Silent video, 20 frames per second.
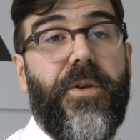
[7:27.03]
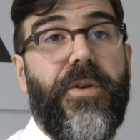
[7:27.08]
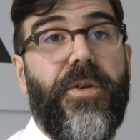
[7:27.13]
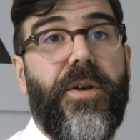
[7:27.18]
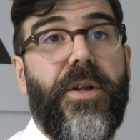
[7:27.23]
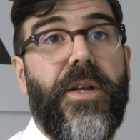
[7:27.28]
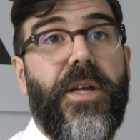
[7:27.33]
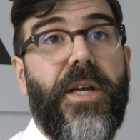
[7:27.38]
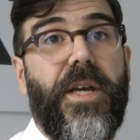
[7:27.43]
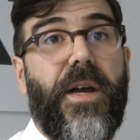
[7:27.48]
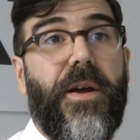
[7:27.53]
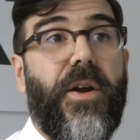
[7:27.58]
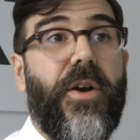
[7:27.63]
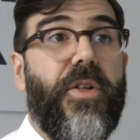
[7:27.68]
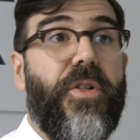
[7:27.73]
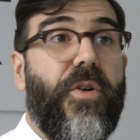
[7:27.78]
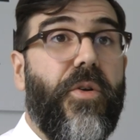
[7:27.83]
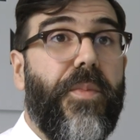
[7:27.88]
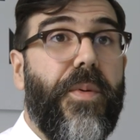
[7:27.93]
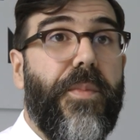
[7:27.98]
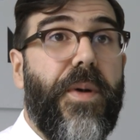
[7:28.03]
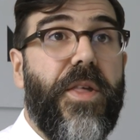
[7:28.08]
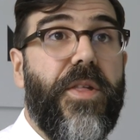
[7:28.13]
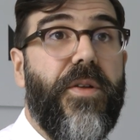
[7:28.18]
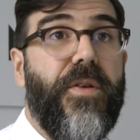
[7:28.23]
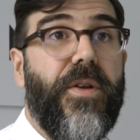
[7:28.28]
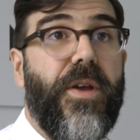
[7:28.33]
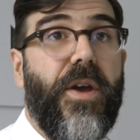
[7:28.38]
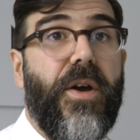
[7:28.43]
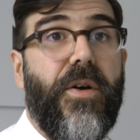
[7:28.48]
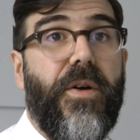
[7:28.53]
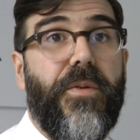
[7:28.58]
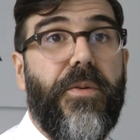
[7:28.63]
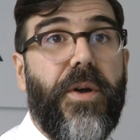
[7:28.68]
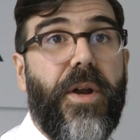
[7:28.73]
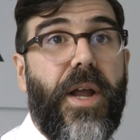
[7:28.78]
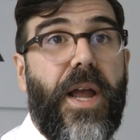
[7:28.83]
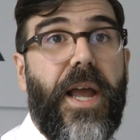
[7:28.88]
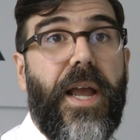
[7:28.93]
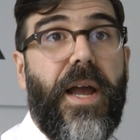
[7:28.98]
opportunity. I'm going to just open my studio and
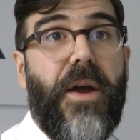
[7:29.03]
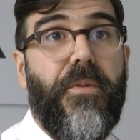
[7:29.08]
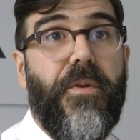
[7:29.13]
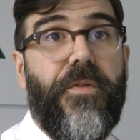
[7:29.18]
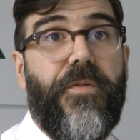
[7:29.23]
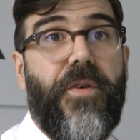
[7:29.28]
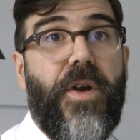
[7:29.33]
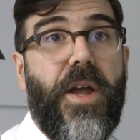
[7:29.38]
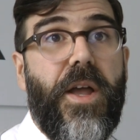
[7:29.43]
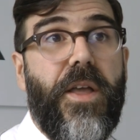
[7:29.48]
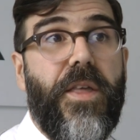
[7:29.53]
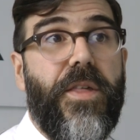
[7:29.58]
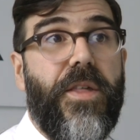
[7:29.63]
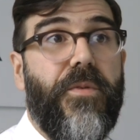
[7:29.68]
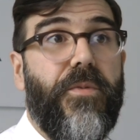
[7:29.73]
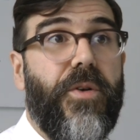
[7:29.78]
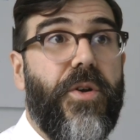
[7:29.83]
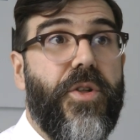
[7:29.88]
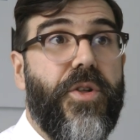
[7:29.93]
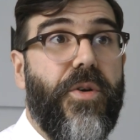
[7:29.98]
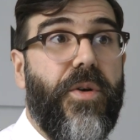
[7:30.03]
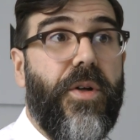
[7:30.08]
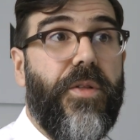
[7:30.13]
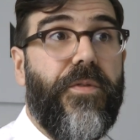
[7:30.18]
I'm going to hang out with friends and I'm going to show